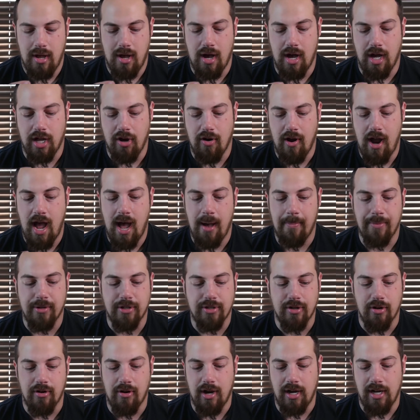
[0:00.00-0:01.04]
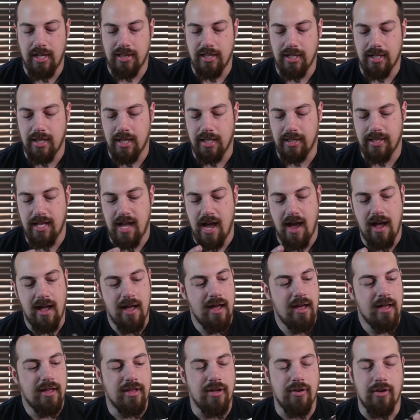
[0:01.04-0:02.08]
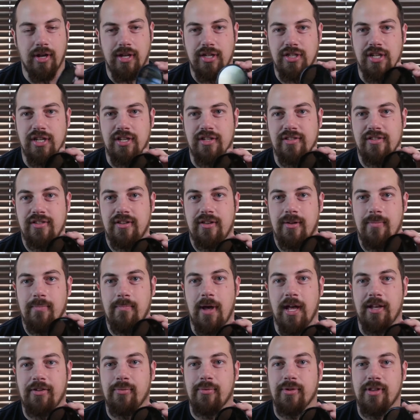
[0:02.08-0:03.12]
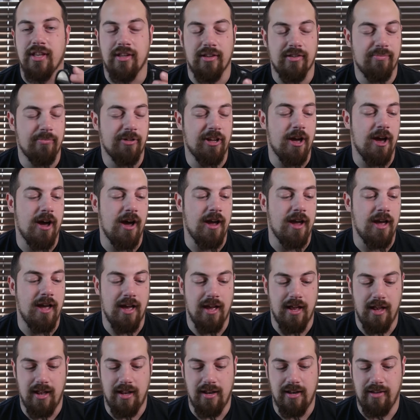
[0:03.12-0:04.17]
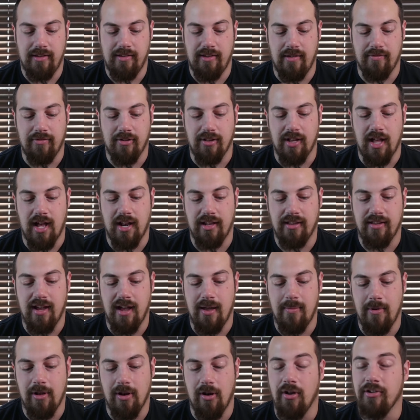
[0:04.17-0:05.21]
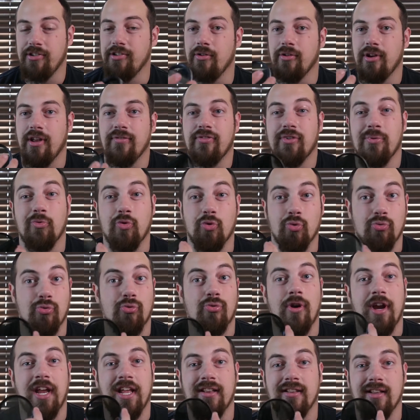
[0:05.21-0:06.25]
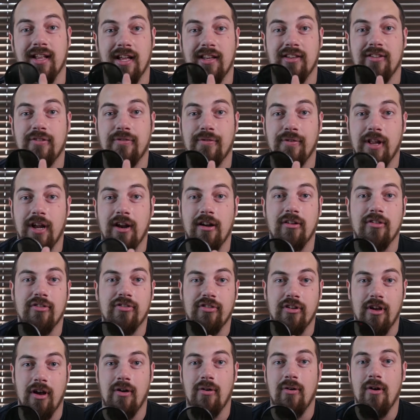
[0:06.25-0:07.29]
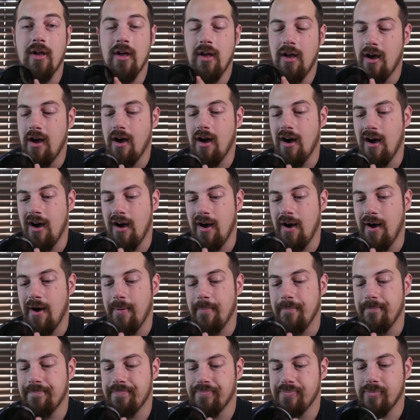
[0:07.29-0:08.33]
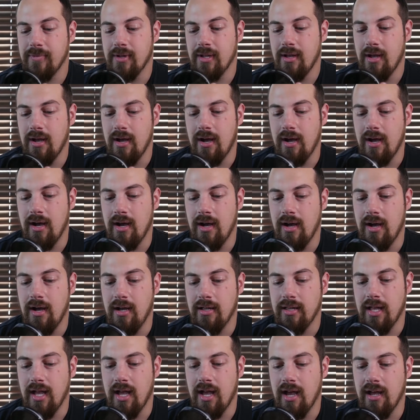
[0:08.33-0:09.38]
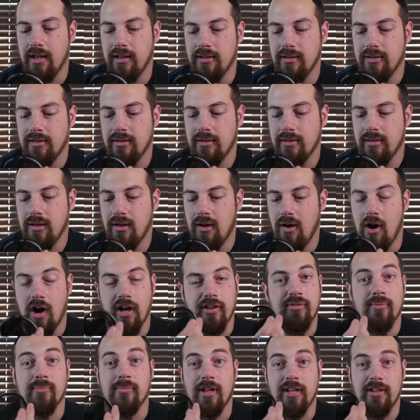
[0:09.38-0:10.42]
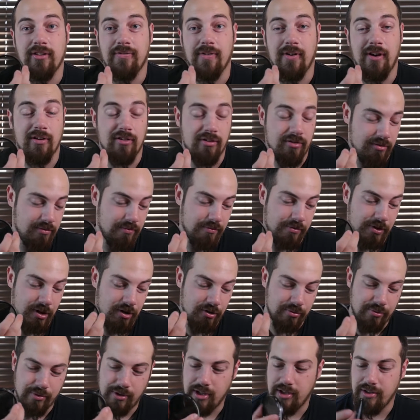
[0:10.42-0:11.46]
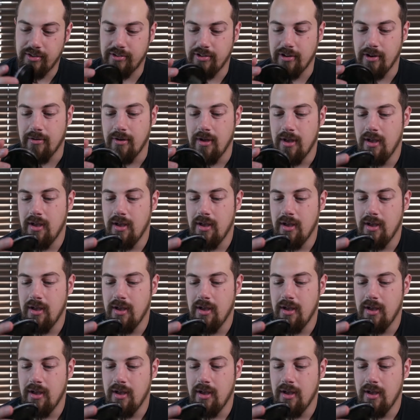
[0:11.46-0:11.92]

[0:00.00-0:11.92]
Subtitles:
your aperture or anything like that. You can just mess with this guy and it saves a lot of time. It also gives some great lens flares. So yeah, awesome lens flares with this. So